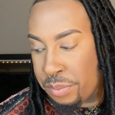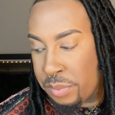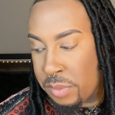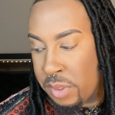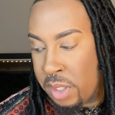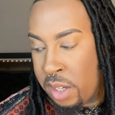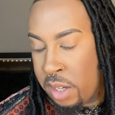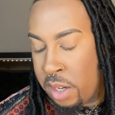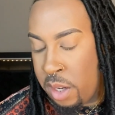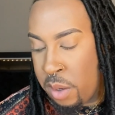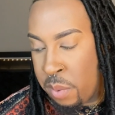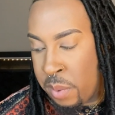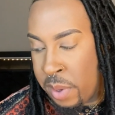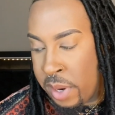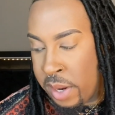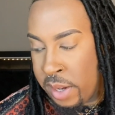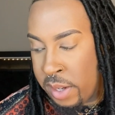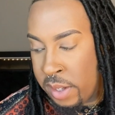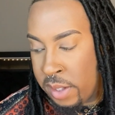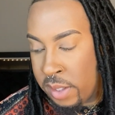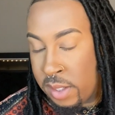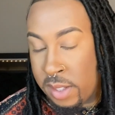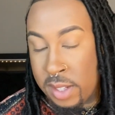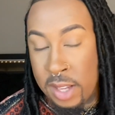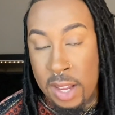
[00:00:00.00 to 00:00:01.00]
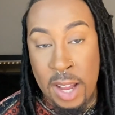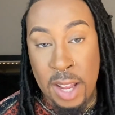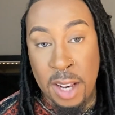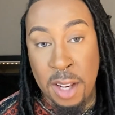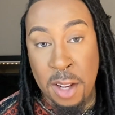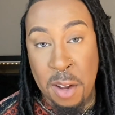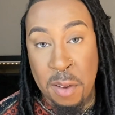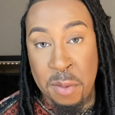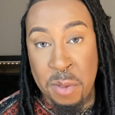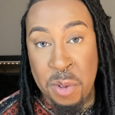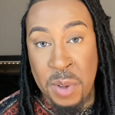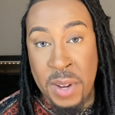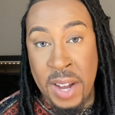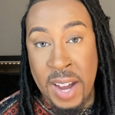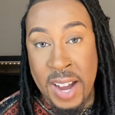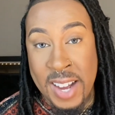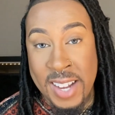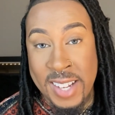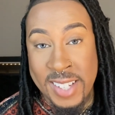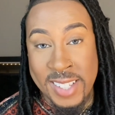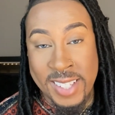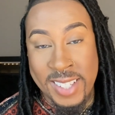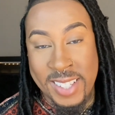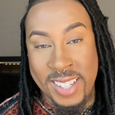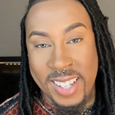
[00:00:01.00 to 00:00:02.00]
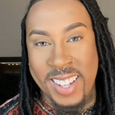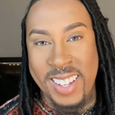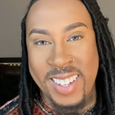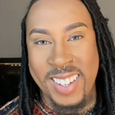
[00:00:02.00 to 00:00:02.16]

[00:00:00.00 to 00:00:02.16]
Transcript: Anyways, I love you guys.